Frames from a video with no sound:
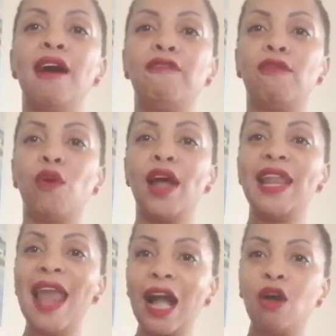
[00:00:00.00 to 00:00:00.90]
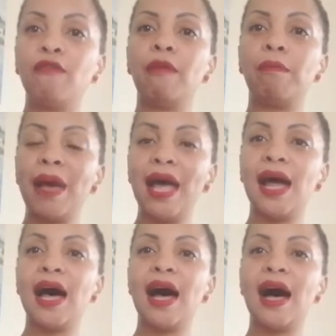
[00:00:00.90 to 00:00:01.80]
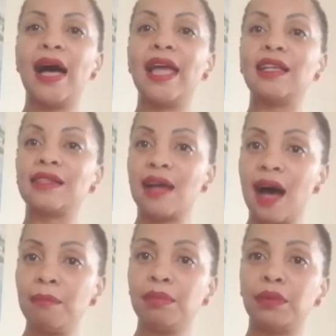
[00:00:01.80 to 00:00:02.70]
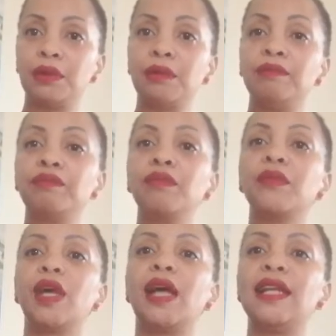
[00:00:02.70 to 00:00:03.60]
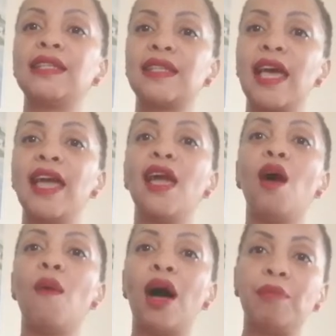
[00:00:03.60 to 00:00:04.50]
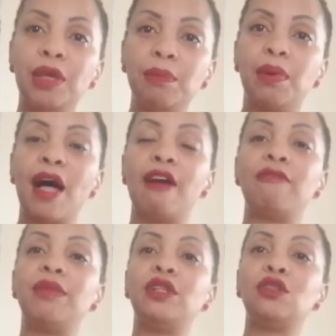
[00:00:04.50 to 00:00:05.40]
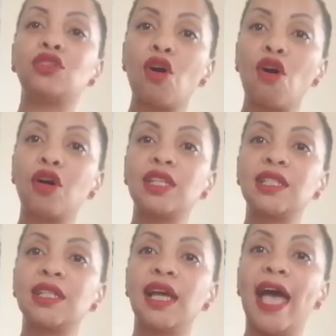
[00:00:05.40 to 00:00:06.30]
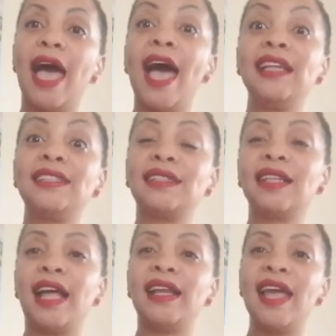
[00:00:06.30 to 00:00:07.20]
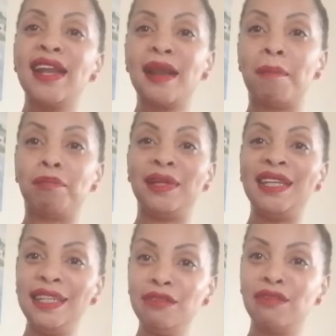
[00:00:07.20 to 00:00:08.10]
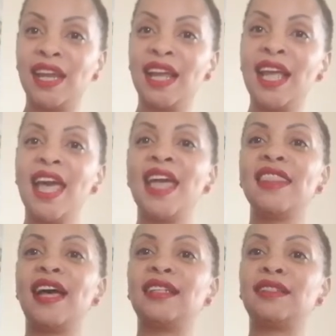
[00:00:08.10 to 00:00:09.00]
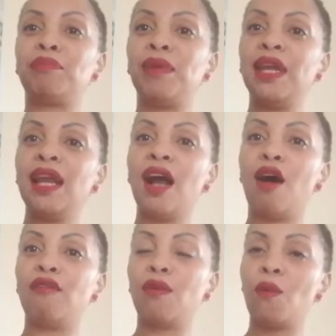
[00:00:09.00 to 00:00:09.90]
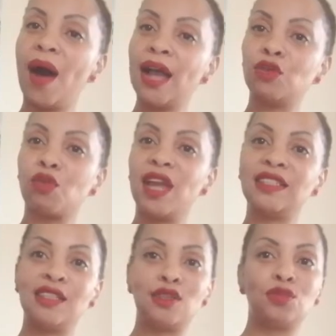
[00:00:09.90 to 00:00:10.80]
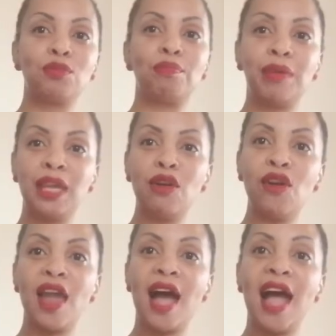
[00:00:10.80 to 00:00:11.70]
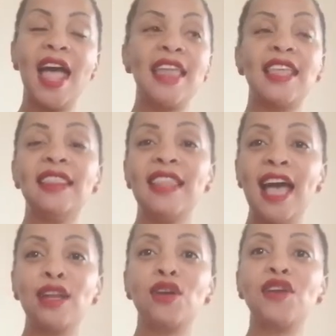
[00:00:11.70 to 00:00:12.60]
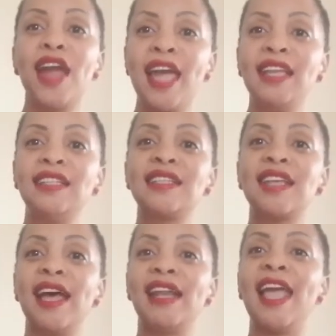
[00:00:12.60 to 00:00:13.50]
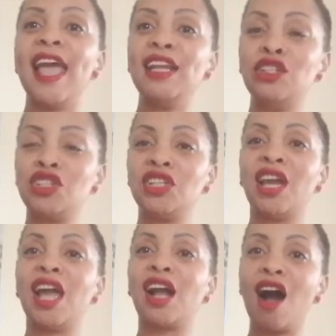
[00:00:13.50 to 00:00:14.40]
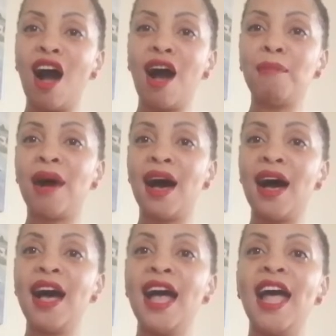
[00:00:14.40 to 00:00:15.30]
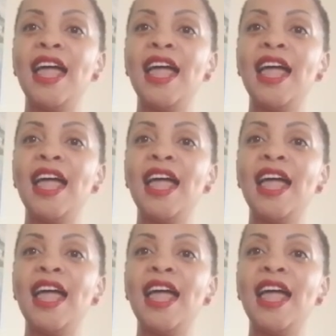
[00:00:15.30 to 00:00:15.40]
for a lack of a better example, let's say why people have been taught and ended up believing that being of a white race is superior, then that creates an energy, a karma,